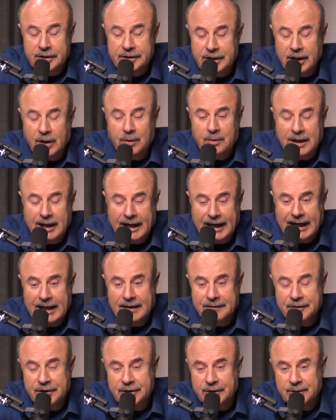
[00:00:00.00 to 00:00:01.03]
don't
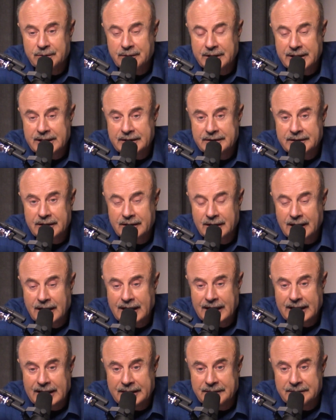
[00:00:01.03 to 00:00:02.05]
have you in their
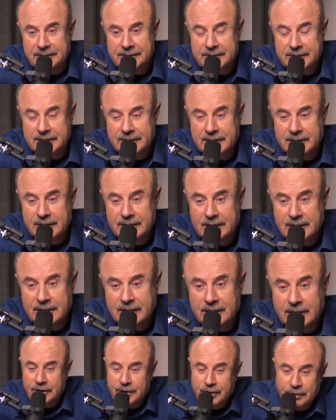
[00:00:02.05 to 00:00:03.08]
lives.
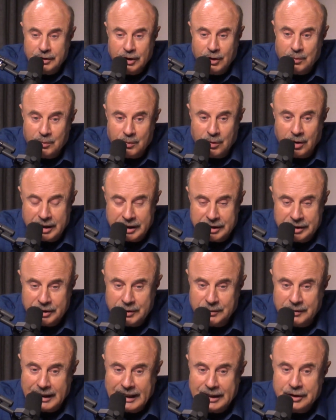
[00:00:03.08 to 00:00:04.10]
You don't want to
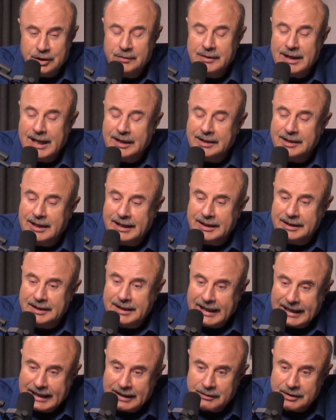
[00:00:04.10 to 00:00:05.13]
do that. You got to take
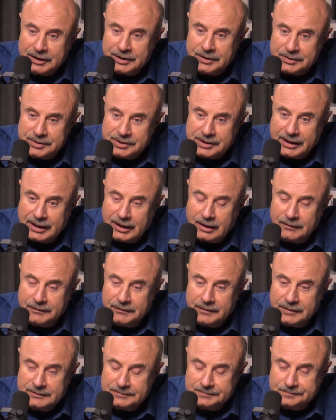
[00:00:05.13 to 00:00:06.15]
care of yourself
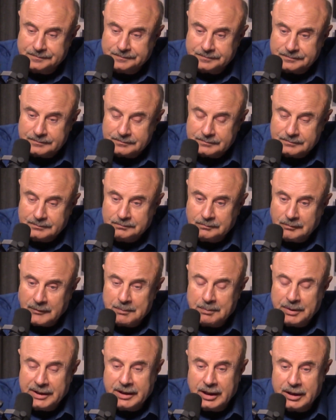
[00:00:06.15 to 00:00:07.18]

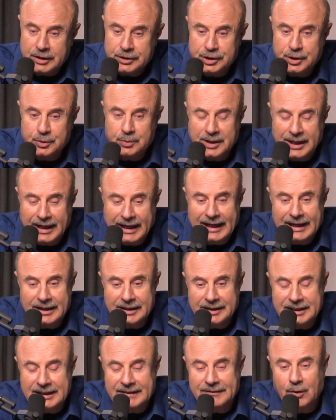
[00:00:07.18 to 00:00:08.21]
because you
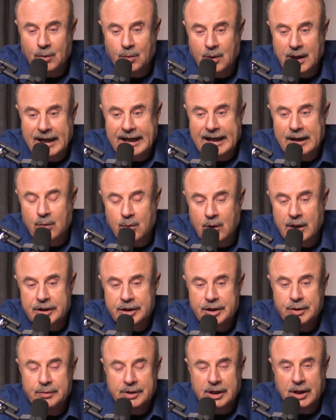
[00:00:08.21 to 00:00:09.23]
can't give away what
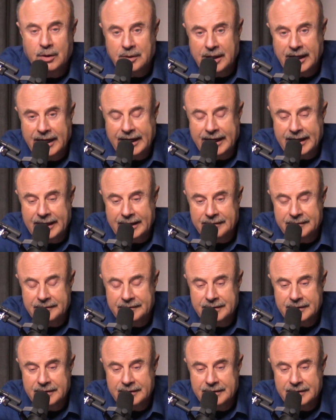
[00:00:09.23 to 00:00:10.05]
you don't have.